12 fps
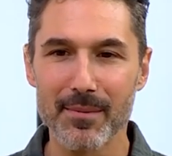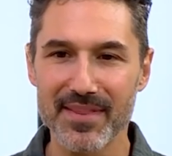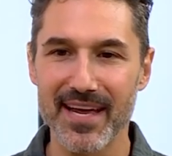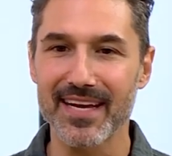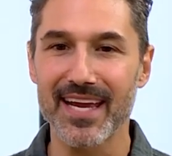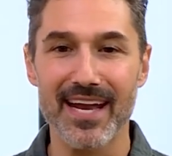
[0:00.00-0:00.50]

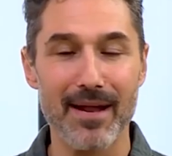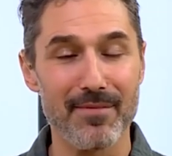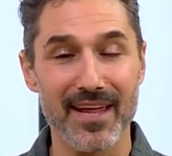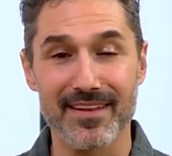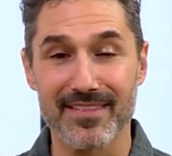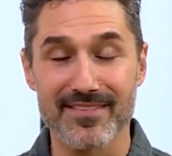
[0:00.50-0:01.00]
But then again,
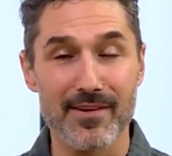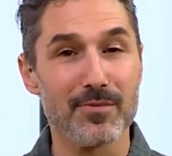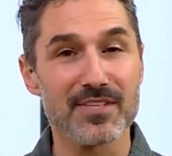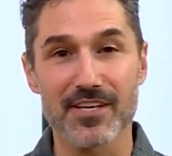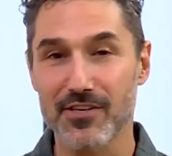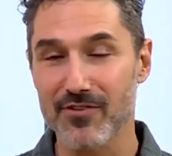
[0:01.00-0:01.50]
I'm like,
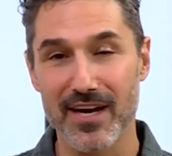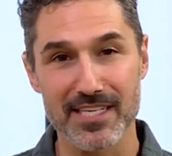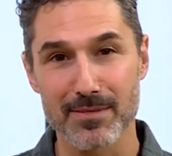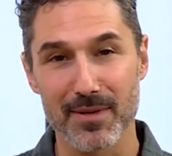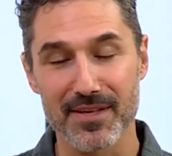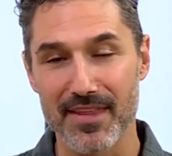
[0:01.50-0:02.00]
someone's going to try
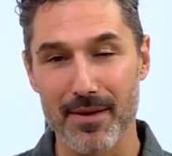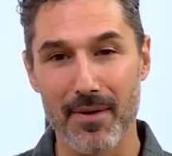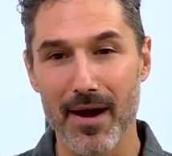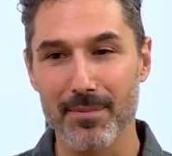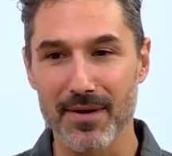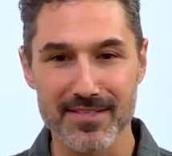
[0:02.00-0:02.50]
to split
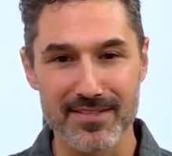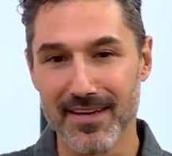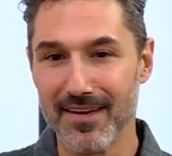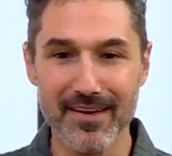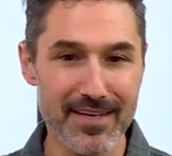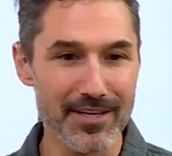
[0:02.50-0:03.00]
them up because,
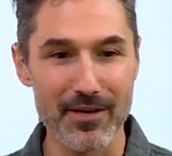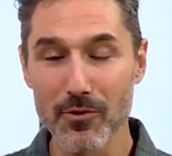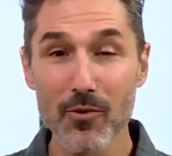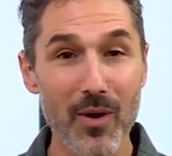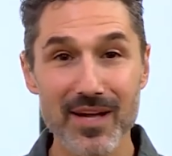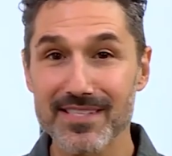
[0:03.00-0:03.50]
you know,
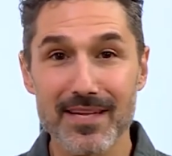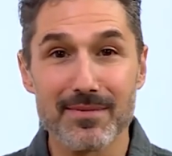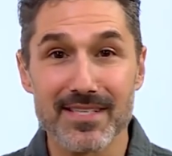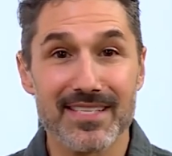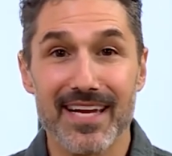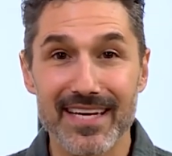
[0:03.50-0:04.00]
who wants them
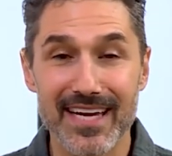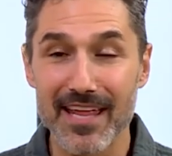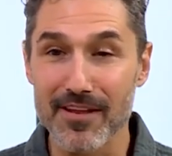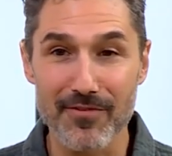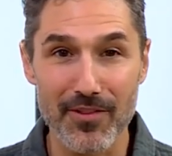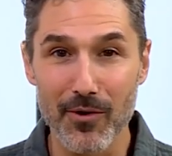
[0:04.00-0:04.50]
to stay
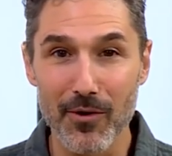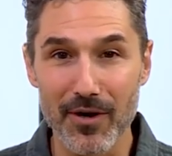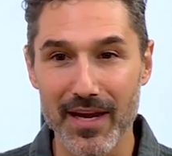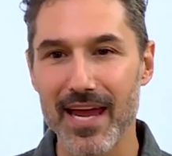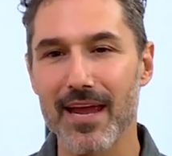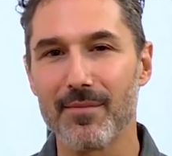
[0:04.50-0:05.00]
together for the
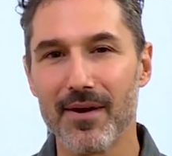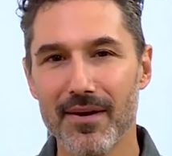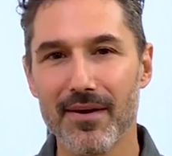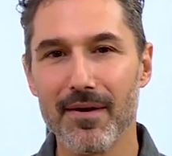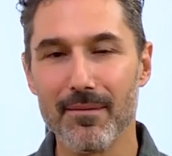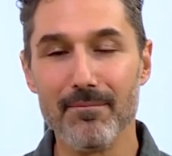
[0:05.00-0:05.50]
whole game?
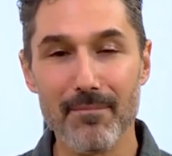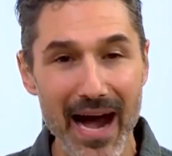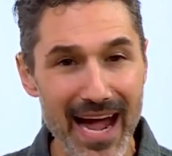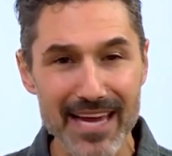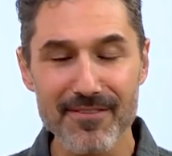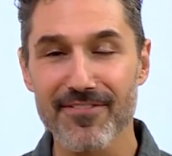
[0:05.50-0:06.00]

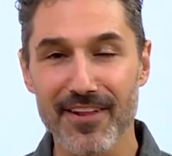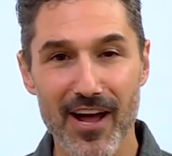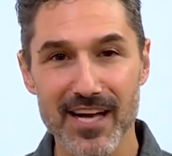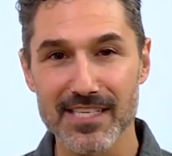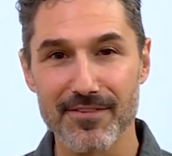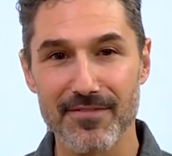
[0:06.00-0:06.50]
My
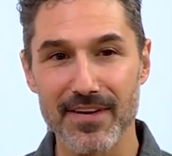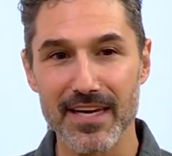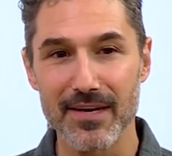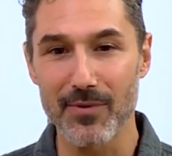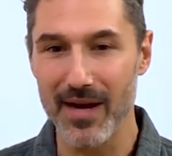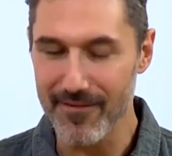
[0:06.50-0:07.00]

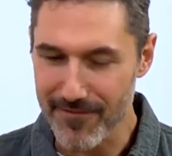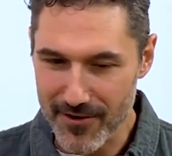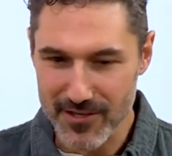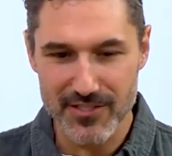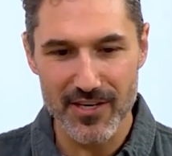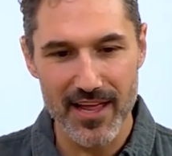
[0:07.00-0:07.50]
philosophy when I
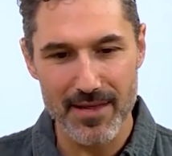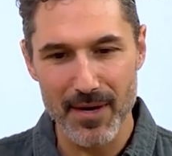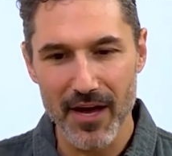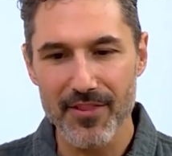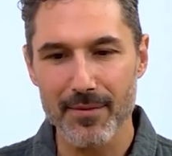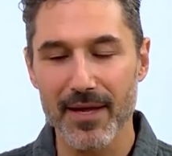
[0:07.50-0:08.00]
first saw them
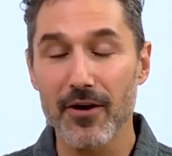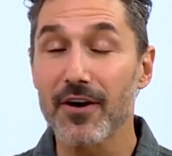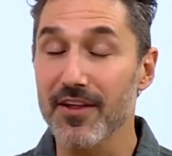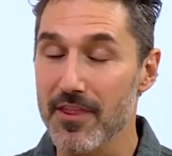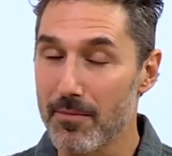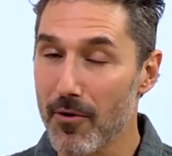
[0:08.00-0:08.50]
out there, I'm like,
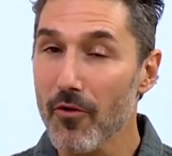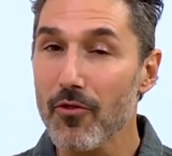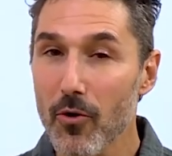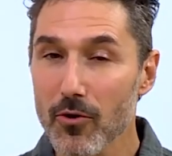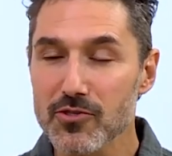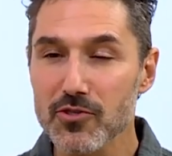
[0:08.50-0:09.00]
okay, they're both
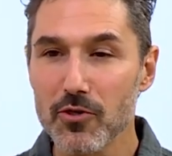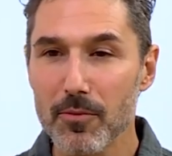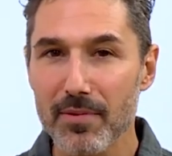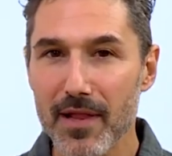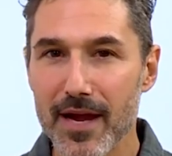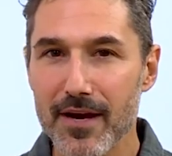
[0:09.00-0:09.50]
old school
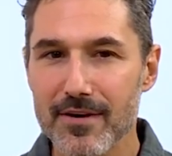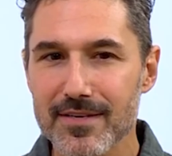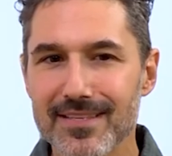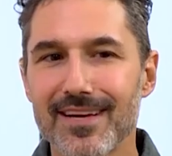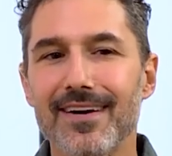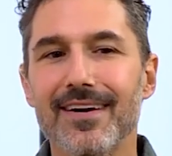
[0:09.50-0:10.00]

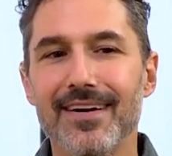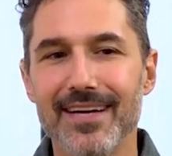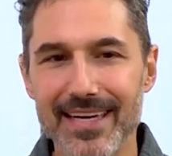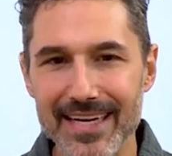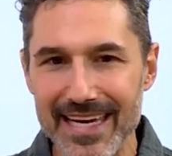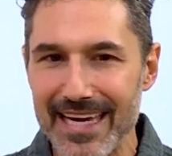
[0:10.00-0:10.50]
players
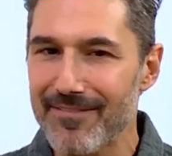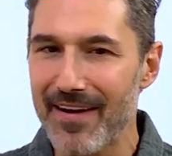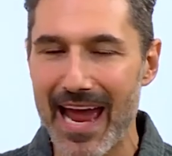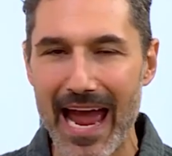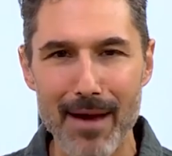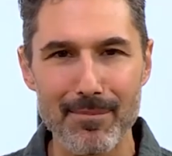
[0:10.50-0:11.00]
if
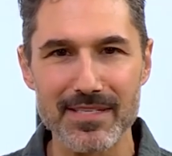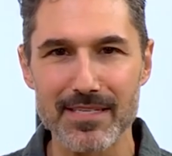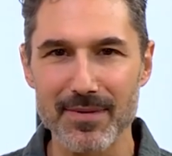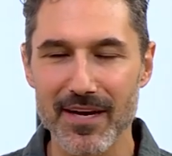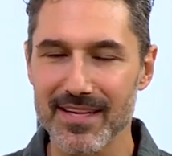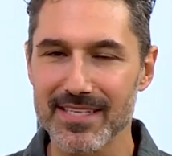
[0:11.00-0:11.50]
I happen
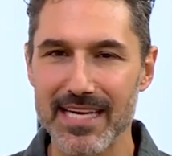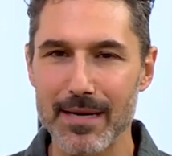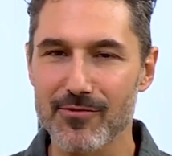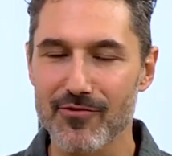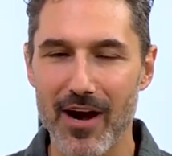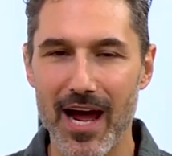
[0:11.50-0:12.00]
to be on the
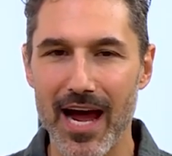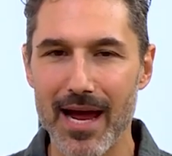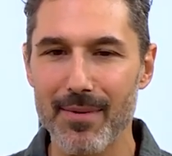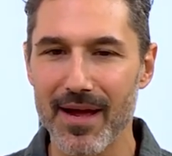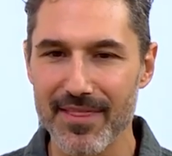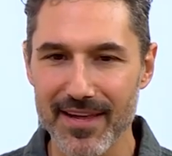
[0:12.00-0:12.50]
same
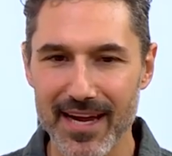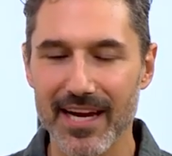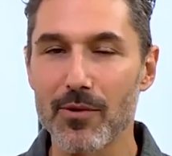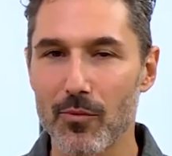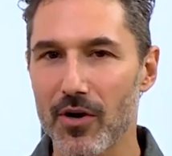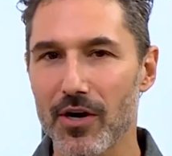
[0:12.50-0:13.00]
tribe, I think
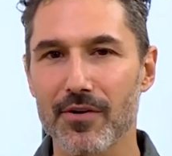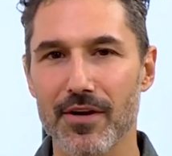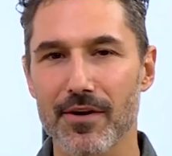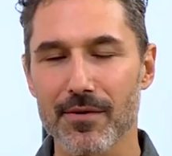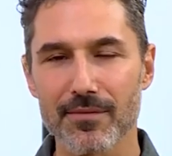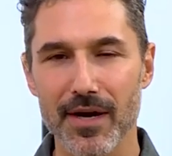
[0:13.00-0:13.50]
I can work
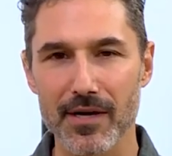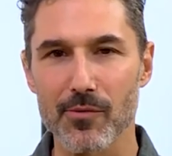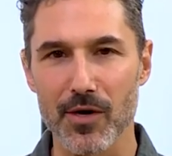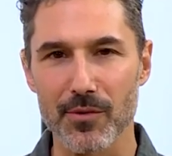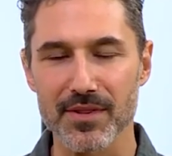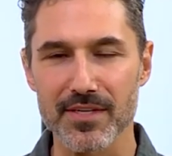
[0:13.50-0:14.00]
here. I can
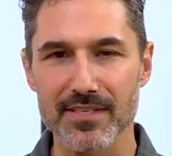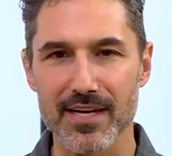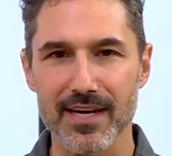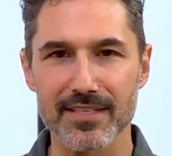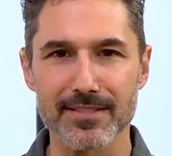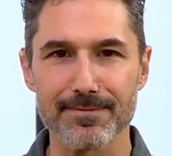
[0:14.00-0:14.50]
work with these
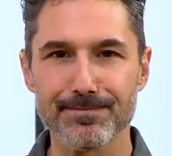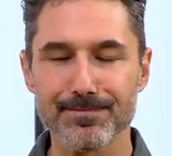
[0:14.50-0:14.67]
guys.